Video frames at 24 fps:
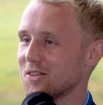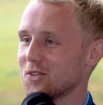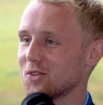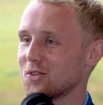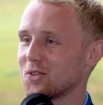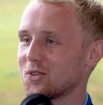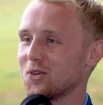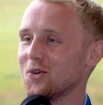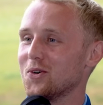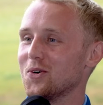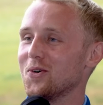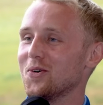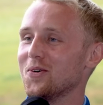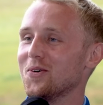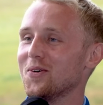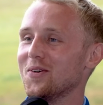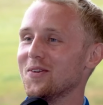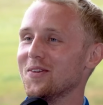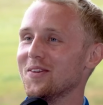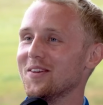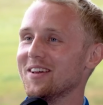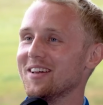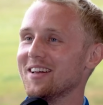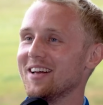
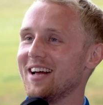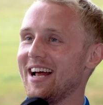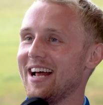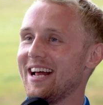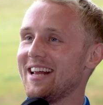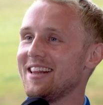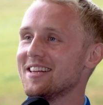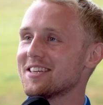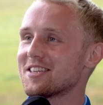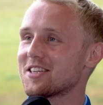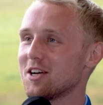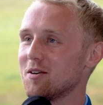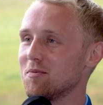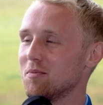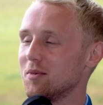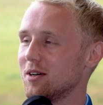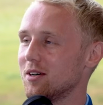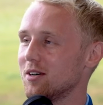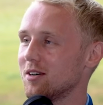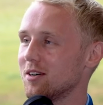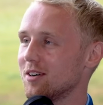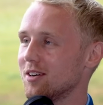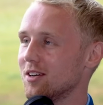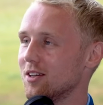So in the
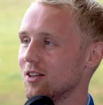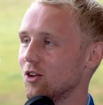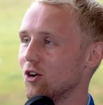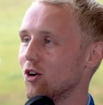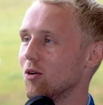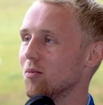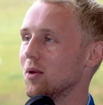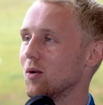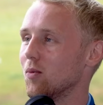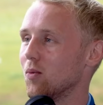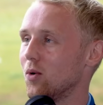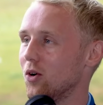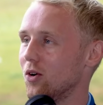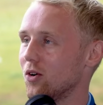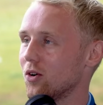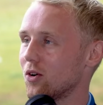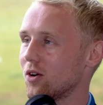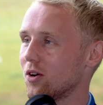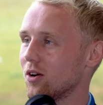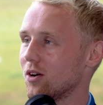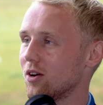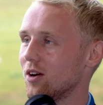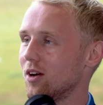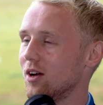summer, normally
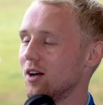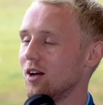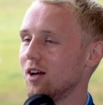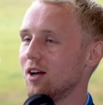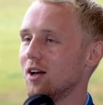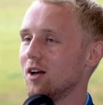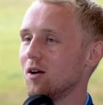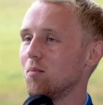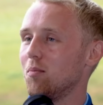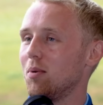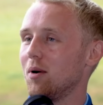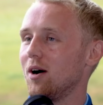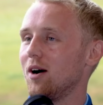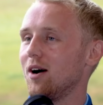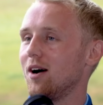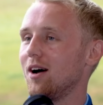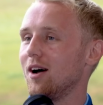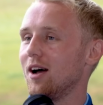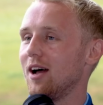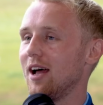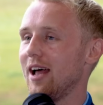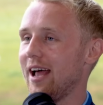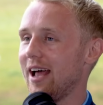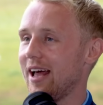walk, but
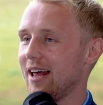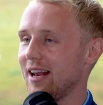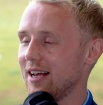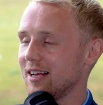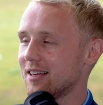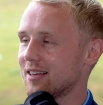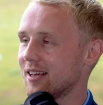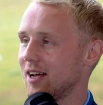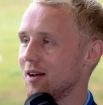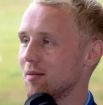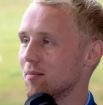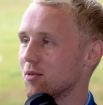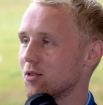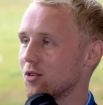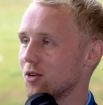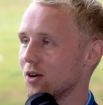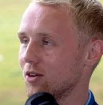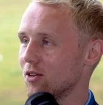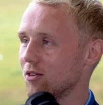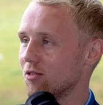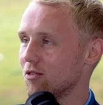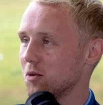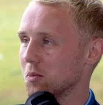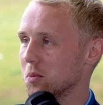any time
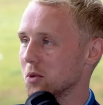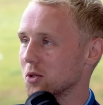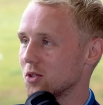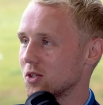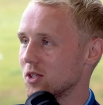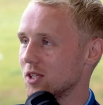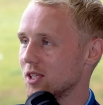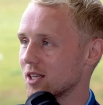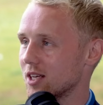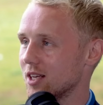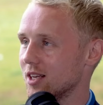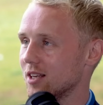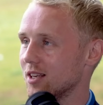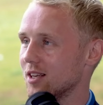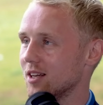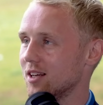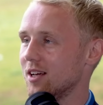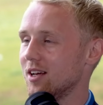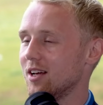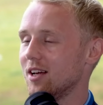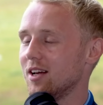throughout the football season,